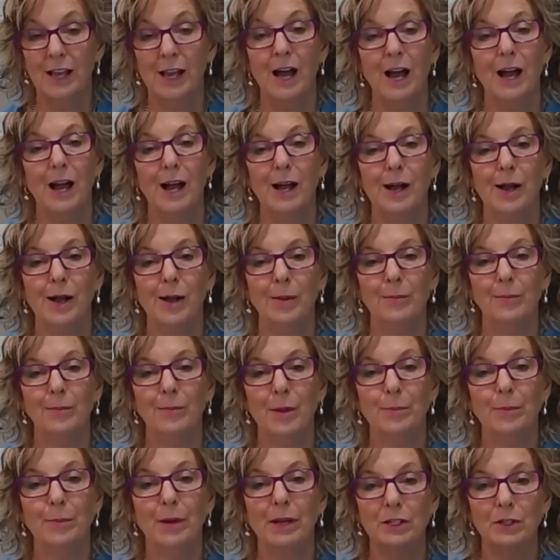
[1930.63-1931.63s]

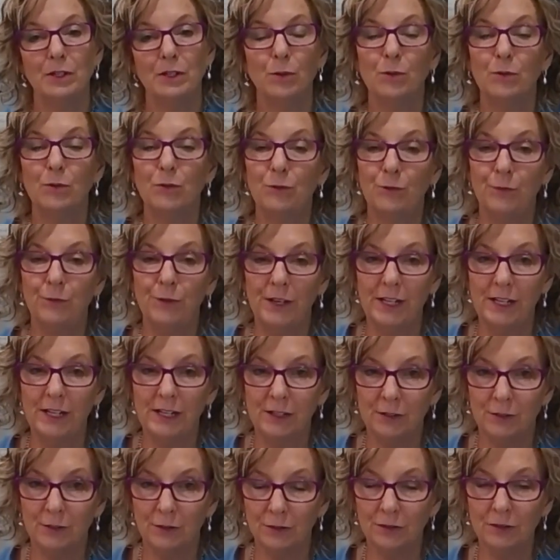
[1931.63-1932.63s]
But you'll
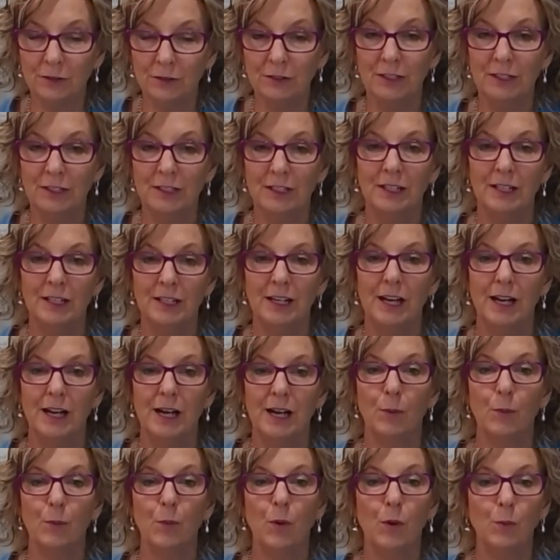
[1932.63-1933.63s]
feel
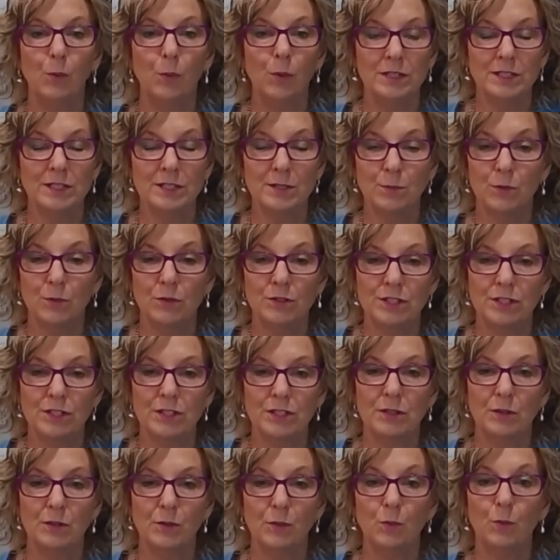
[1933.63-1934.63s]
what once was
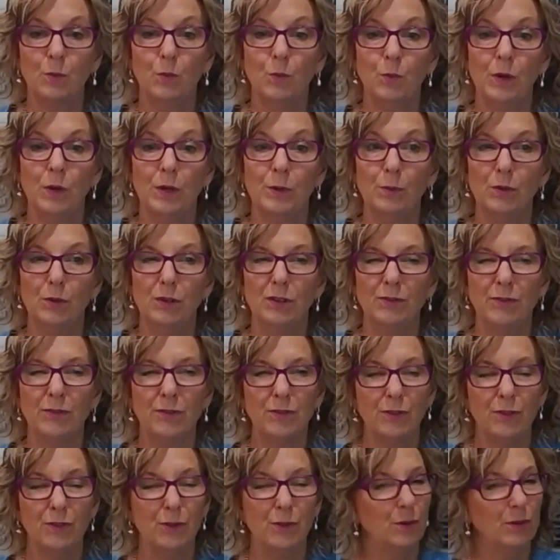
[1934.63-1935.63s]
we would have
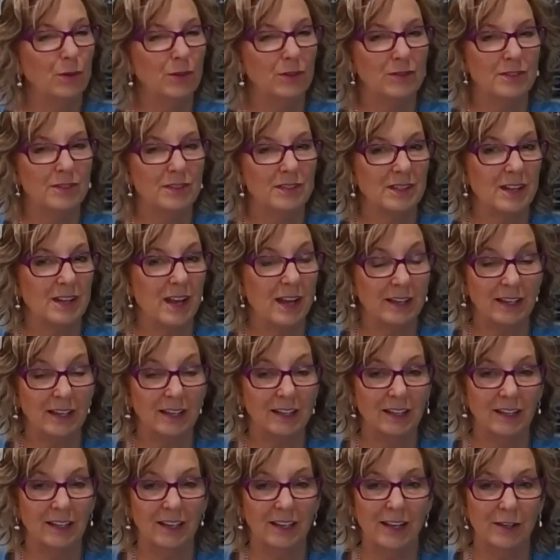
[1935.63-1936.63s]
thought as like a
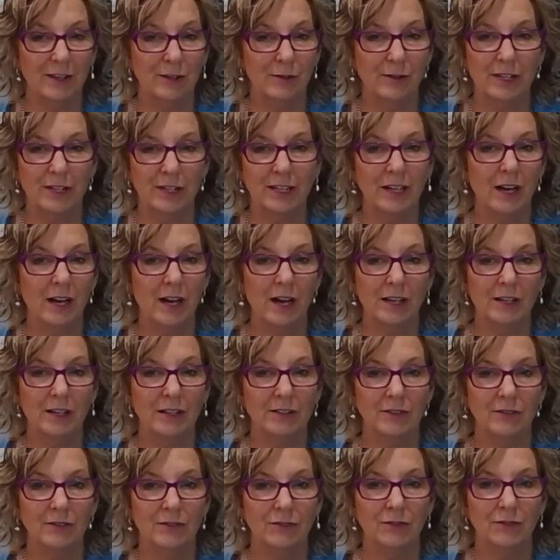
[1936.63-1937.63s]
leathery kind
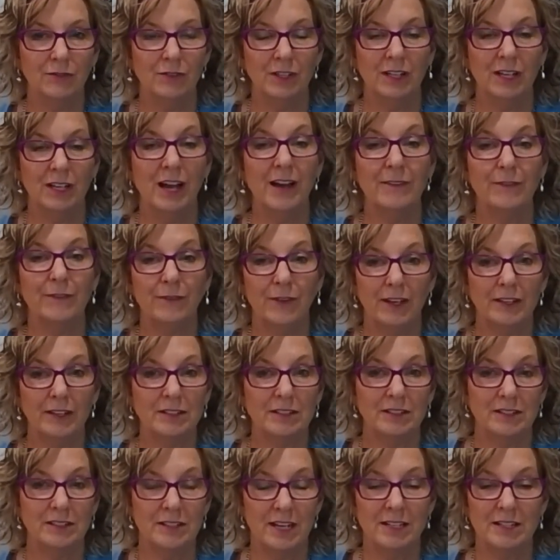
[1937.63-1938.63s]
of
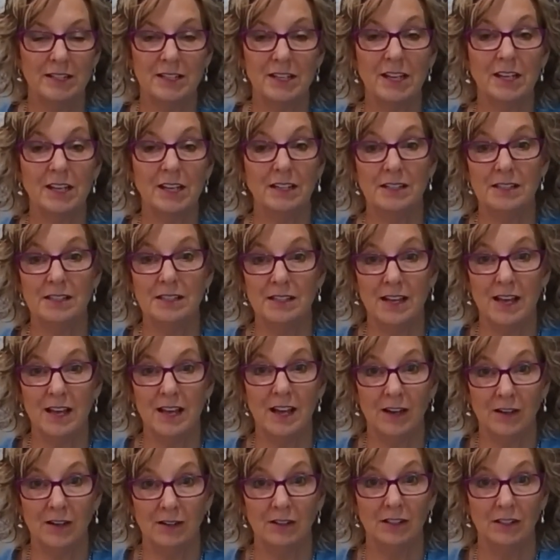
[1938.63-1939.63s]
affected dentine is
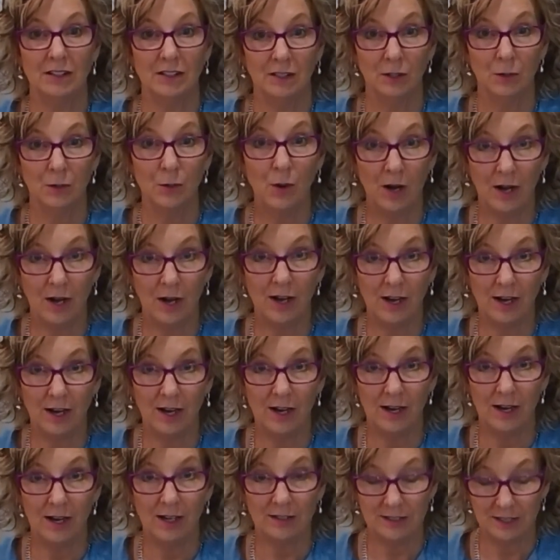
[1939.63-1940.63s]
now quite
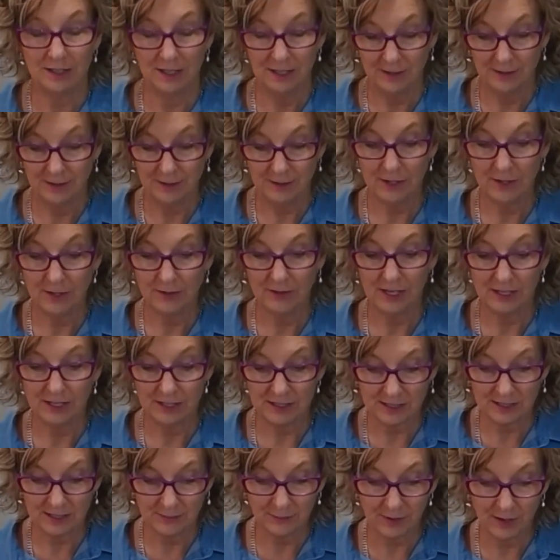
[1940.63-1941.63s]
hard. So
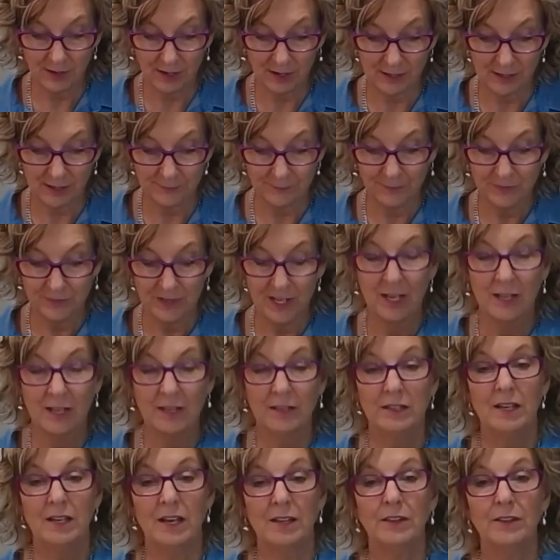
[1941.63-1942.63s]
that's fine.
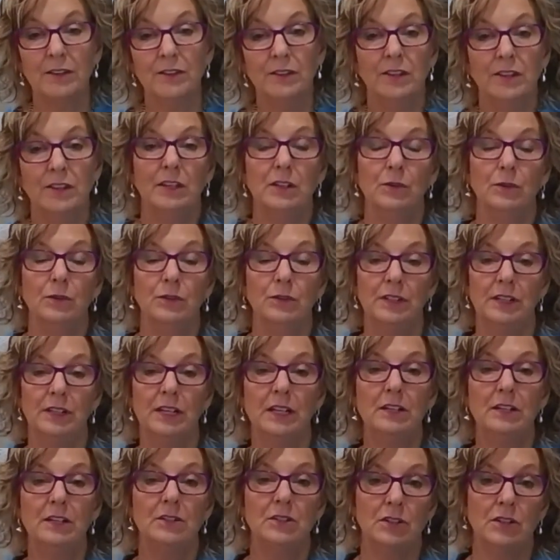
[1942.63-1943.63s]
The other thing you'll
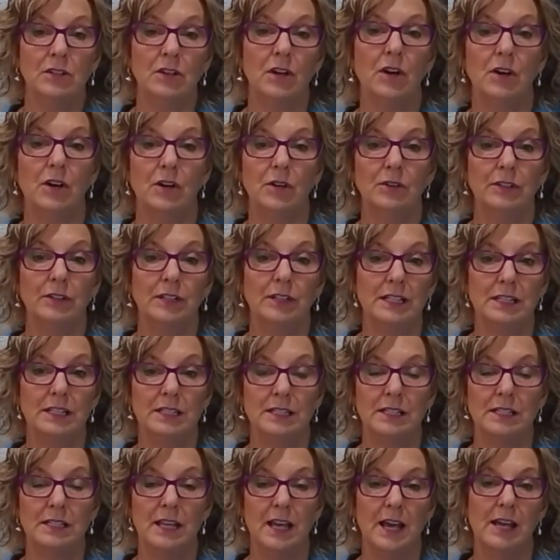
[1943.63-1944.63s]
need to know
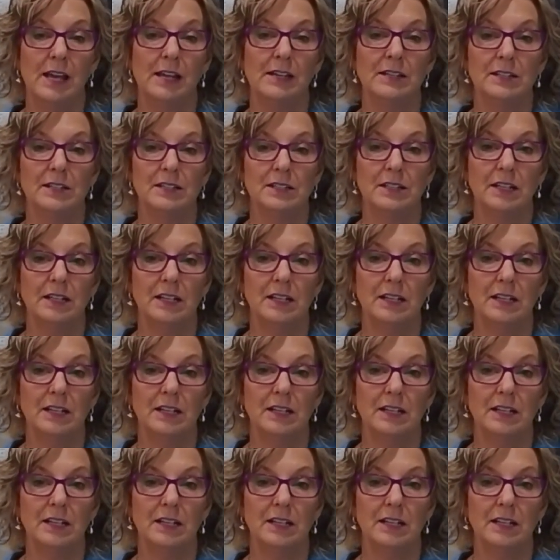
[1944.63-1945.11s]
is that